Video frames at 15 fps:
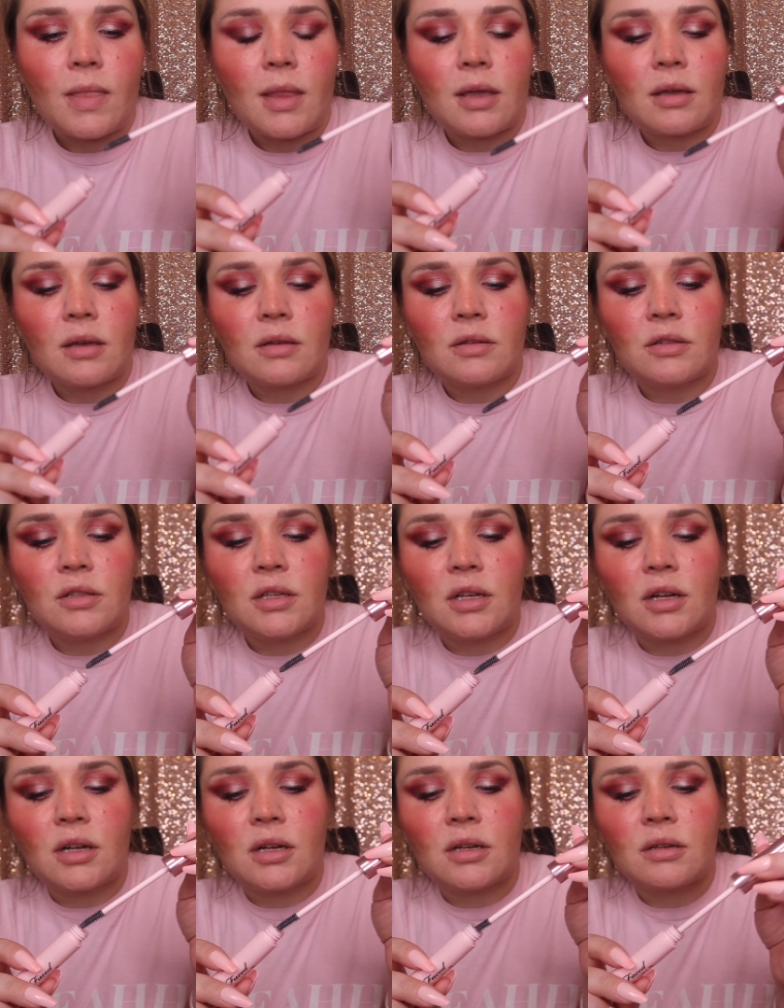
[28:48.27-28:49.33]
Like a
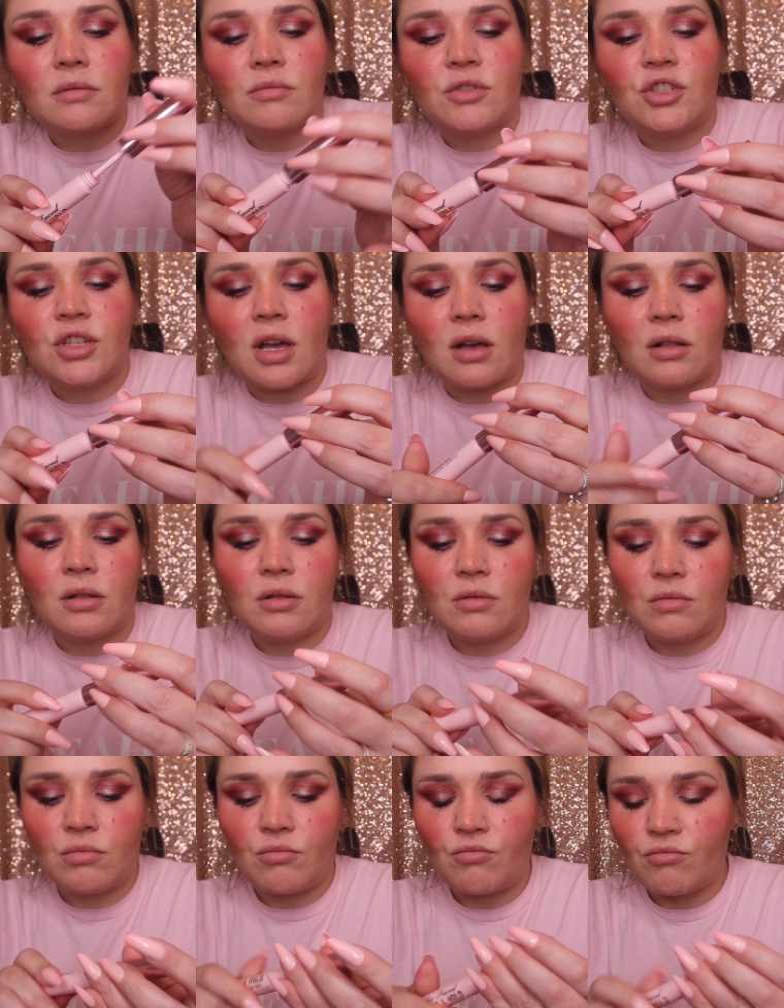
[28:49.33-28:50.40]
clear
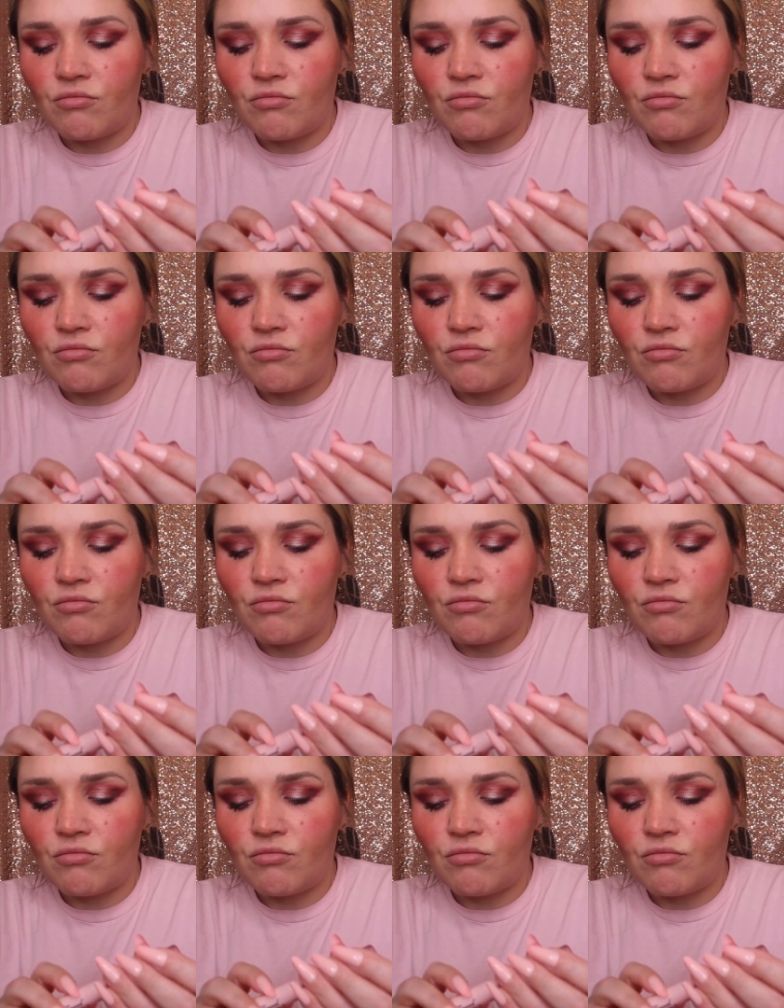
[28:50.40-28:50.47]
gel.